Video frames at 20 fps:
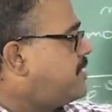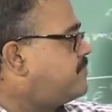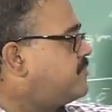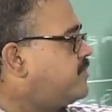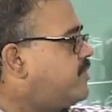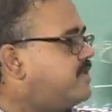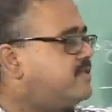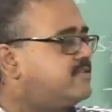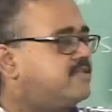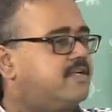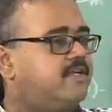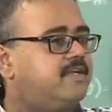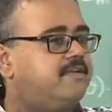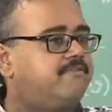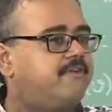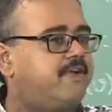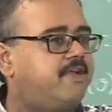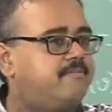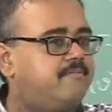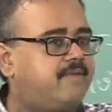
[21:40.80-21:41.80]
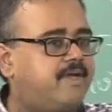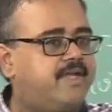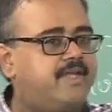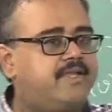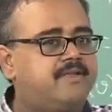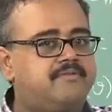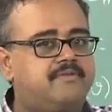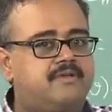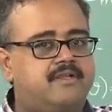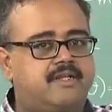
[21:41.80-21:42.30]
am going to say define
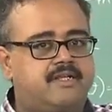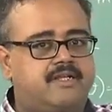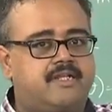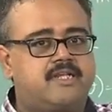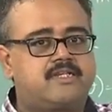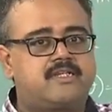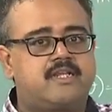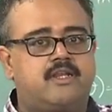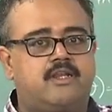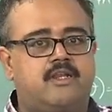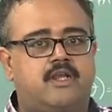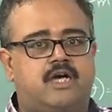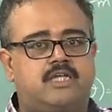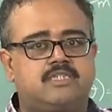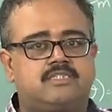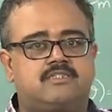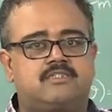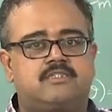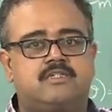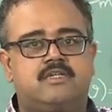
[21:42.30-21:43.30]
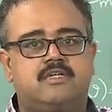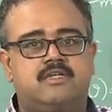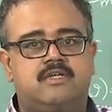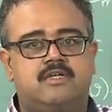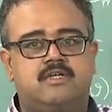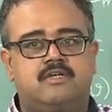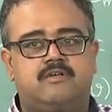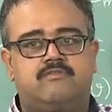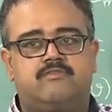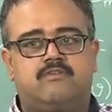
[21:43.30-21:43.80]
my regression loss
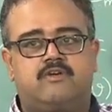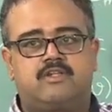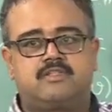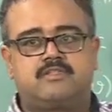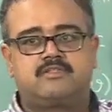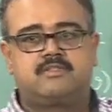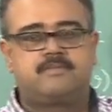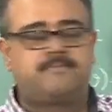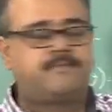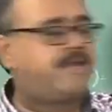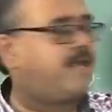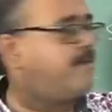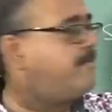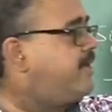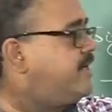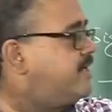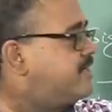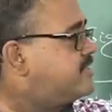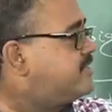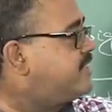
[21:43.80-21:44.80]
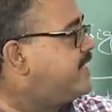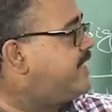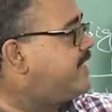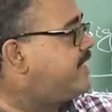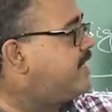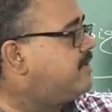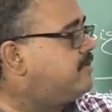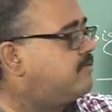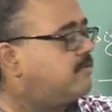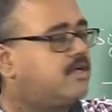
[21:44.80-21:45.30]
for the parameters
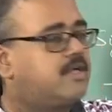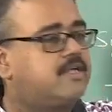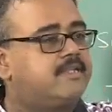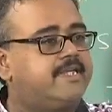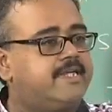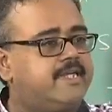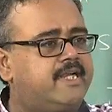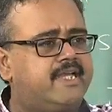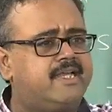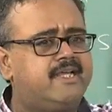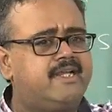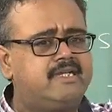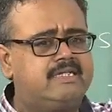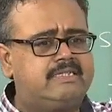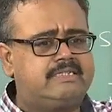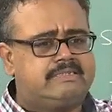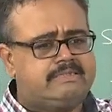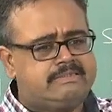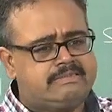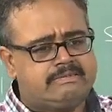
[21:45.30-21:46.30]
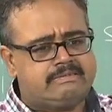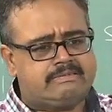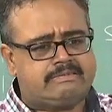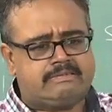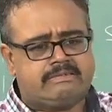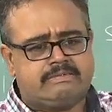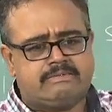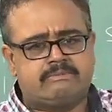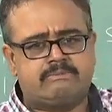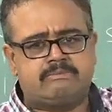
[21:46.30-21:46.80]
theta. What are theta here?
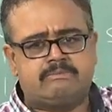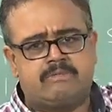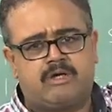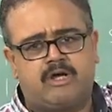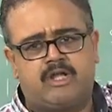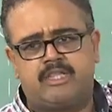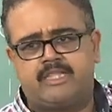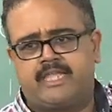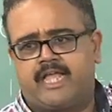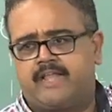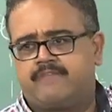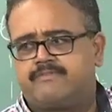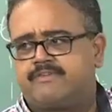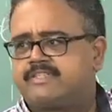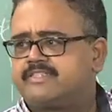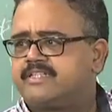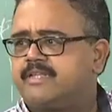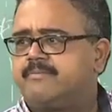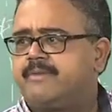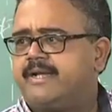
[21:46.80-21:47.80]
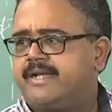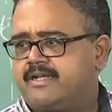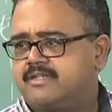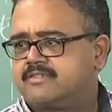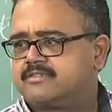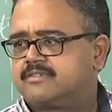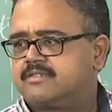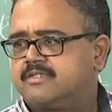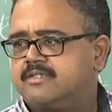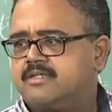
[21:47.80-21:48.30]
All the alphas and
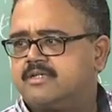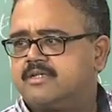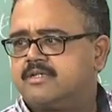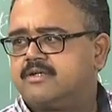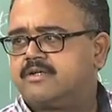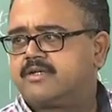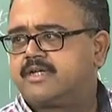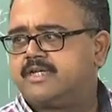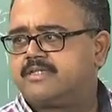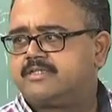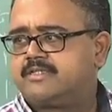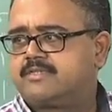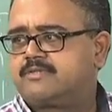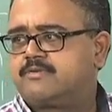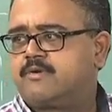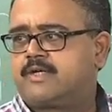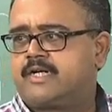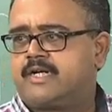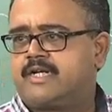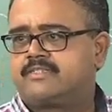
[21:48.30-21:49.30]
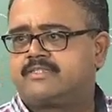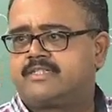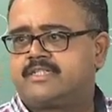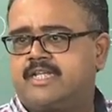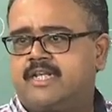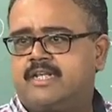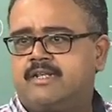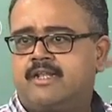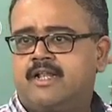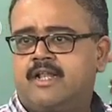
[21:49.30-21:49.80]
betas, okay. Just wanted a
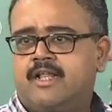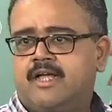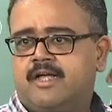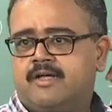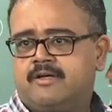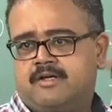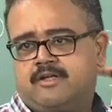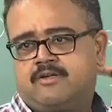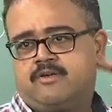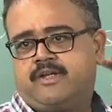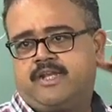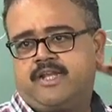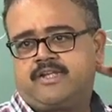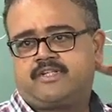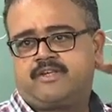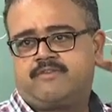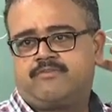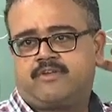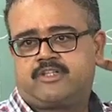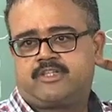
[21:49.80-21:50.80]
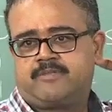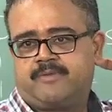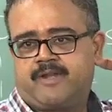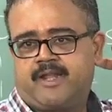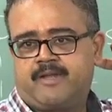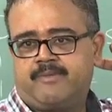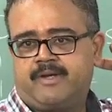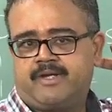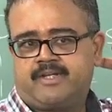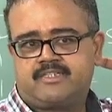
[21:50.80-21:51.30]
single notation for the
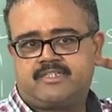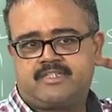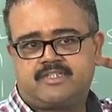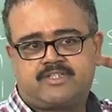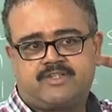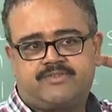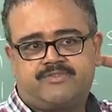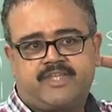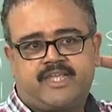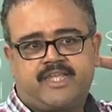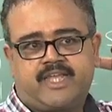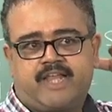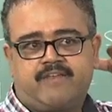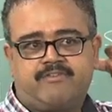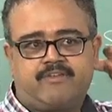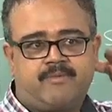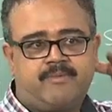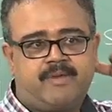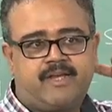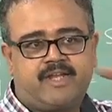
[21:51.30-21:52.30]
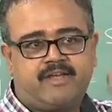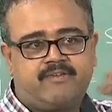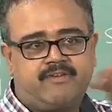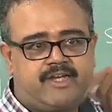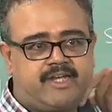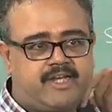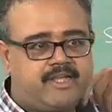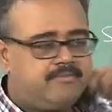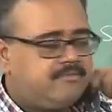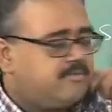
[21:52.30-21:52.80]
parameters instead of saying alpha beta every
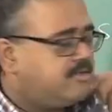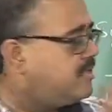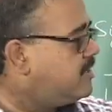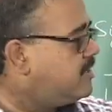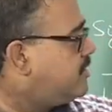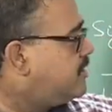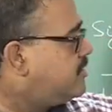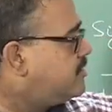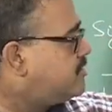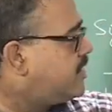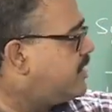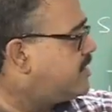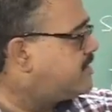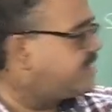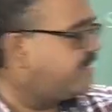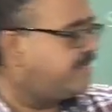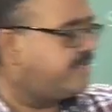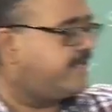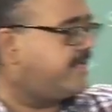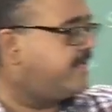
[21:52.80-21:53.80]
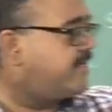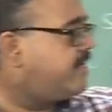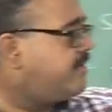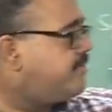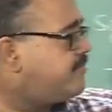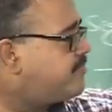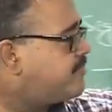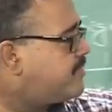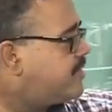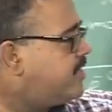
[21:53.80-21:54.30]
time. So I will say theta
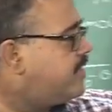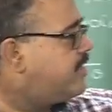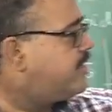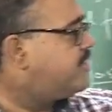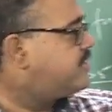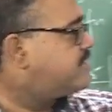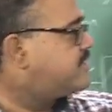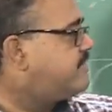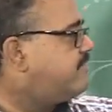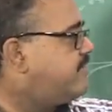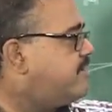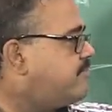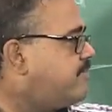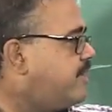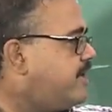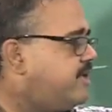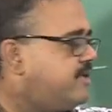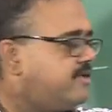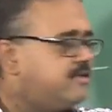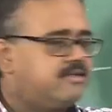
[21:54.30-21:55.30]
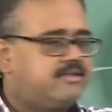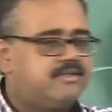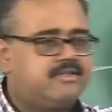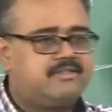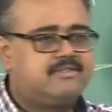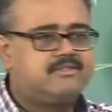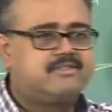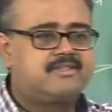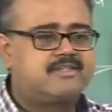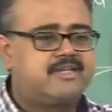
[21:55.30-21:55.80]
is given by
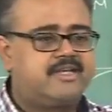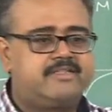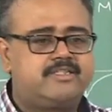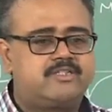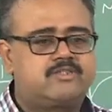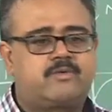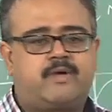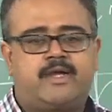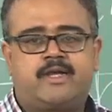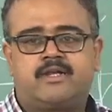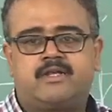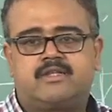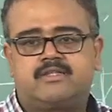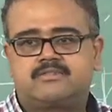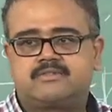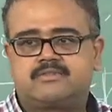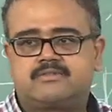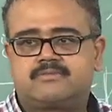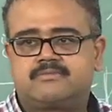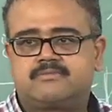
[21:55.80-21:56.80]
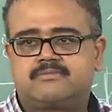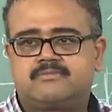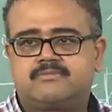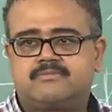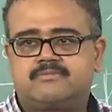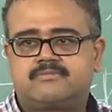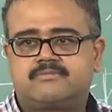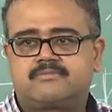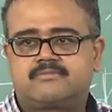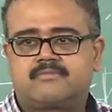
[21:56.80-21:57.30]
essentially the squared loss,
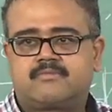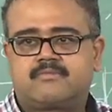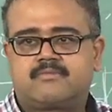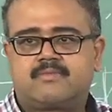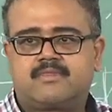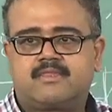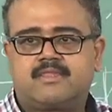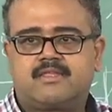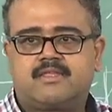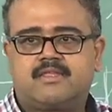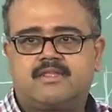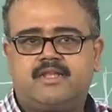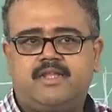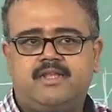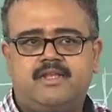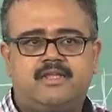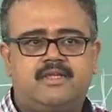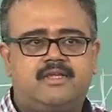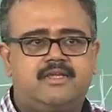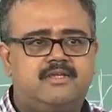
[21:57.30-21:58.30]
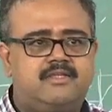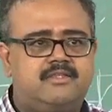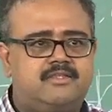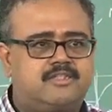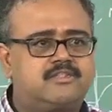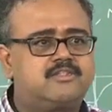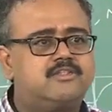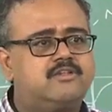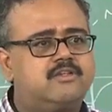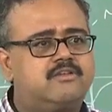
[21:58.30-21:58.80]
right. That
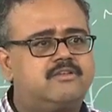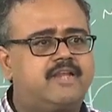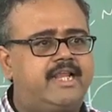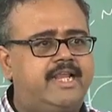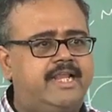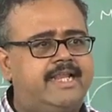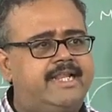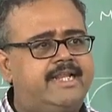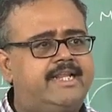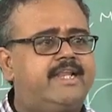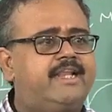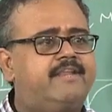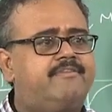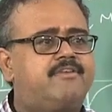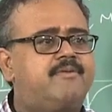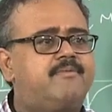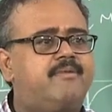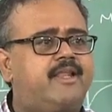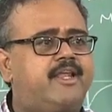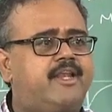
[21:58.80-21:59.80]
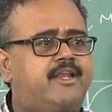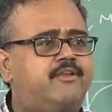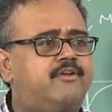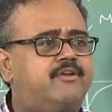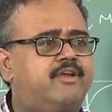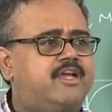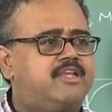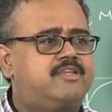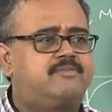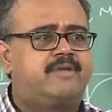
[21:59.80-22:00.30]
should look really familiar to you
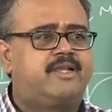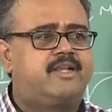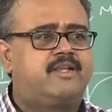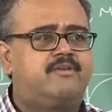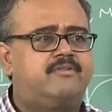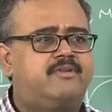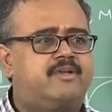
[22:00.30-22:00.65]
guys by now,